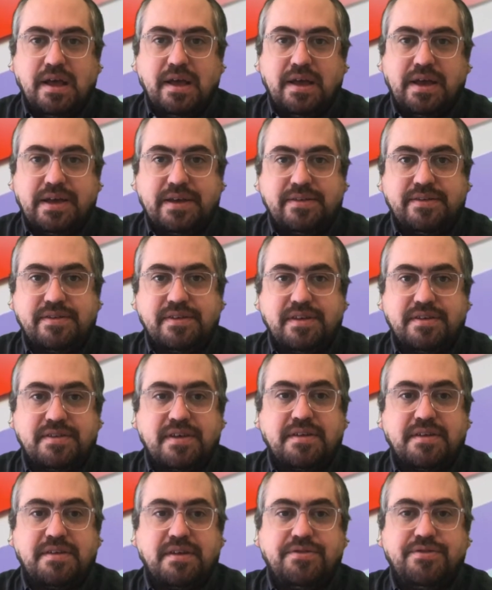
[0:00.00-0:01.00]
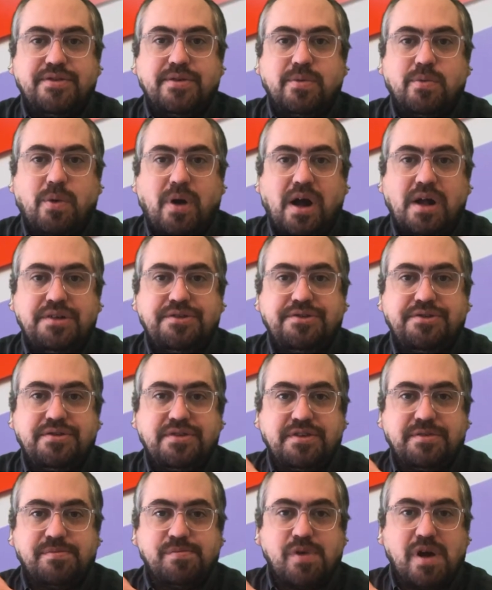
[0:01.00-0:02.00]
hey, CSS engine, watch
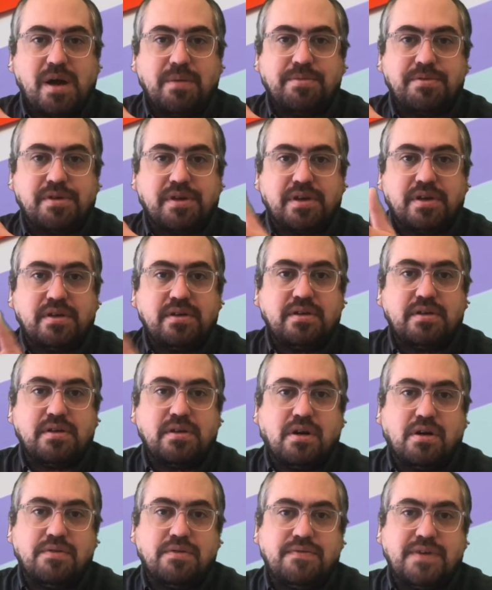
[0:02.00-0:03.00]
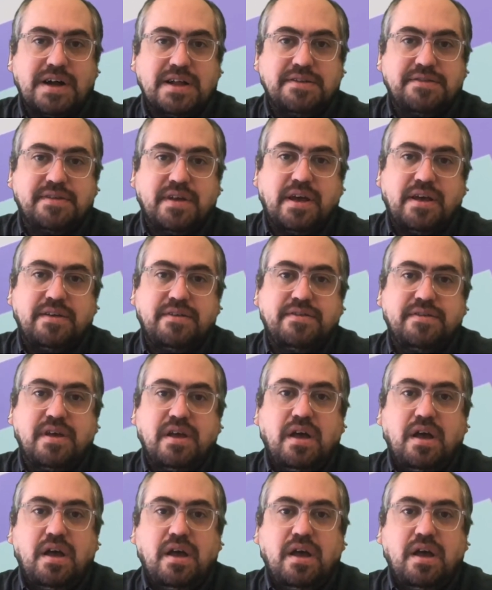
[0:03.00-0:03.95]
this property called font size,